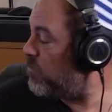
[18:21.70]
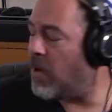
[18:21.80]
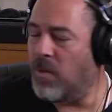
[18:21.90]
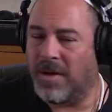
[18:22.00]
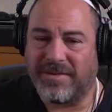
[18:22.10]

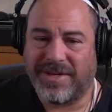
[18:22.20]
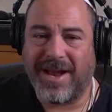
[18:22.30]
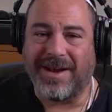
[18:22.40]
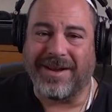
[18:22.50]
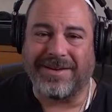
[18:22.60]
Well,
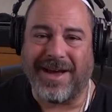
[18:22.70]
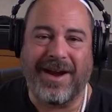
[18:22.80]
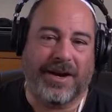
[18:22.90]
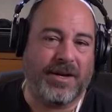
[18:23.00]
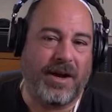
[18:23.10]
not an
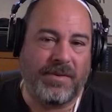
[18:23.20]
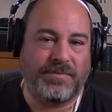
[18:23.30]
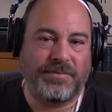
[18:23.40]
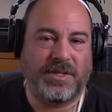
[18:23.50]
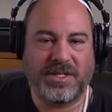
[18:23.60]
entire cup,
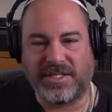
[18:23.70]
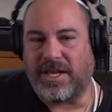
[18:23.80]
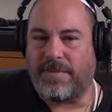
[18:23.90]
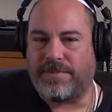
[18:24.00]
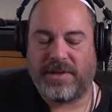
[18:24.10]
a
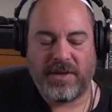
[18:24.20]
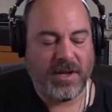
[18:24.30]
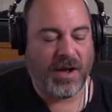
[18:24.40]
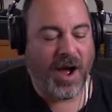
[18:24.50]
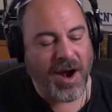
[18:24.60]
sip.
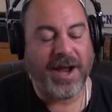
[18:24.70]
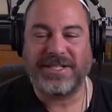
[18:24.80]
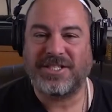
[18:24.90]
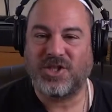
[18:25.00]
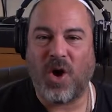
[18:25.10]
All
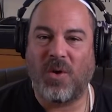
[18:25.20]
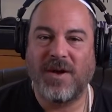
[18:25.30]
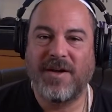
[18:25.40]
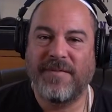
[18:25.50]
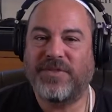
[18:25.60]
right,
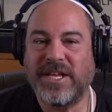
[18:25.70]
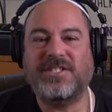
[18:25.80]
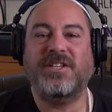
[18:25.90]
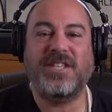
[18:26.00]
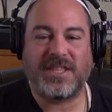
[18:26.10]
so
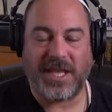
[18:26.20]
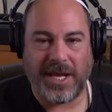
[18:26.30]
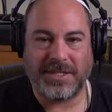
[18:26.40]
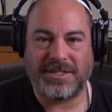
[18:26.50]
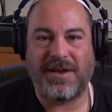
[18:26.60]
these are the
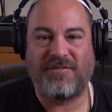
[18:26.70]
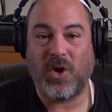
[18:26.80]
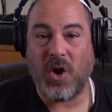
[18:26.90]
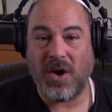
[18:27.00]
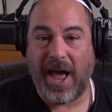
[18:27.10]
things that if
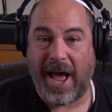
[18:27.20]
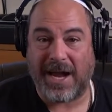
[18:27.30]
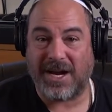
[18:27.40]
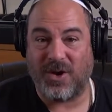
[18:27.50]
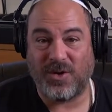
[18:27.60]
you go to
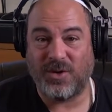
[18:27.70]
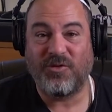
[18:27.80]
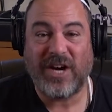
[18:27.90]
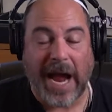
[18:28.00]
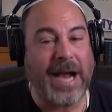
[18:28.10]
Akko,
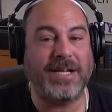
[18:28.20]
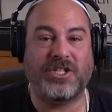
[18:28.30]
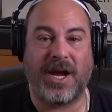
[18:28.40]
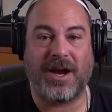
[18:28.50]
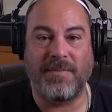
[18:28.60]
you've got to
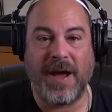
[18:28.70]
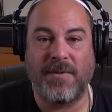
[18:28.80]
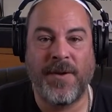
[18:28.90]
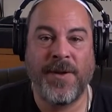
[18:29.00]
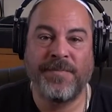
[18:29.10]
check them
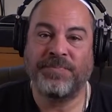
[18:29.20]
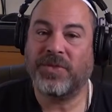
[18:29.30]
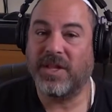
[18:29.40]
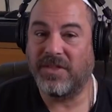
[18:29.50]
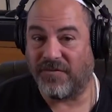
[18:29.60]
out.
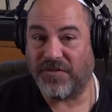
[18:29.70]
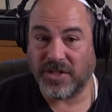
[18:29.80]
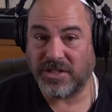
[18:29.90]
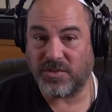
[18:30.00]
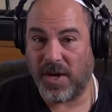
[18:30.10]
The
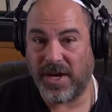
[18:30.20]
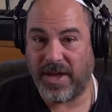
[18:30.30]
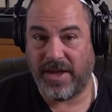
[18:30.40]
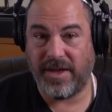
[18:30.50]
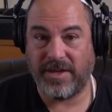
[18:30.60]
first one
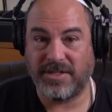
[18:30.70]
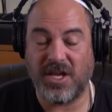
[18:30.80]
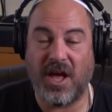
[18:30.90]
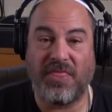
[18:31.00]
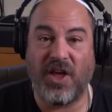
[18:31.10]

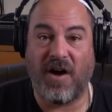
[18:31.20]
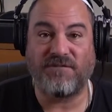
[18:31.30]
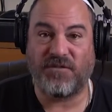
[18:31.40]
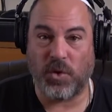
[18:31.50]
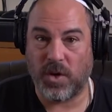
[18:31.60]
is the
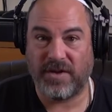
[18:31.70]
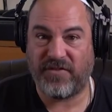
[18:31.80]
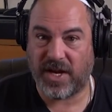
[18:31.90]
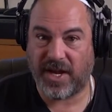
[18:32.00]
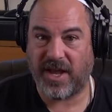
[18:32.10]

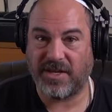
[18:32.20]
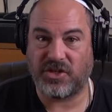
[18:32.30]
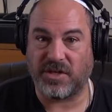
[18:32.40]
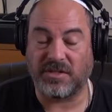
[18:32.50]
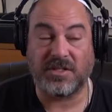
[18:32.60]

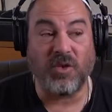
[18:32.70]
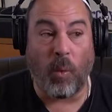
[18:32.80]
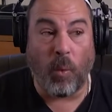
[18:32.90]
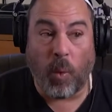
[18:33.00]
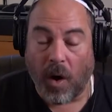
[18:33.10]
fortifications, the
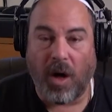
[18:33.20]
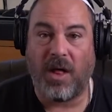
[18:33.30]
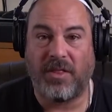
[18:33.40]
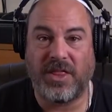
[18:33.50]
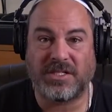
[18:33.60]

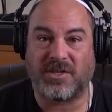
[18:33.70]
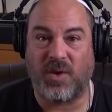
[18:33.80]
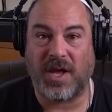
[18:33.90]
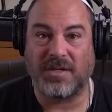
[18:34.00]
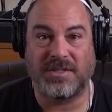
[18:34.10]
wall that
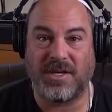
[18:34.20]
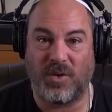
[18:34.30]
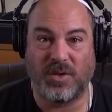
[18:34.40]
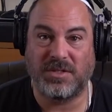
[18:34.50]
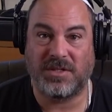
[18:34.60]
surrounds the
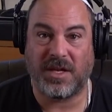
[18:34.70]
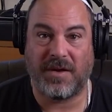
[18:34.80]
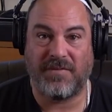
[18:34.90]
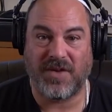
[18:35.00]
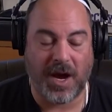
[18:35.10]
old
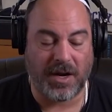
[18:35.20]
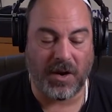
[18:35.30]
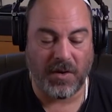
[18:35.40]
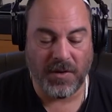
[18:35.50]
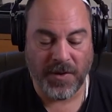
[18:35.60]
city of Akko.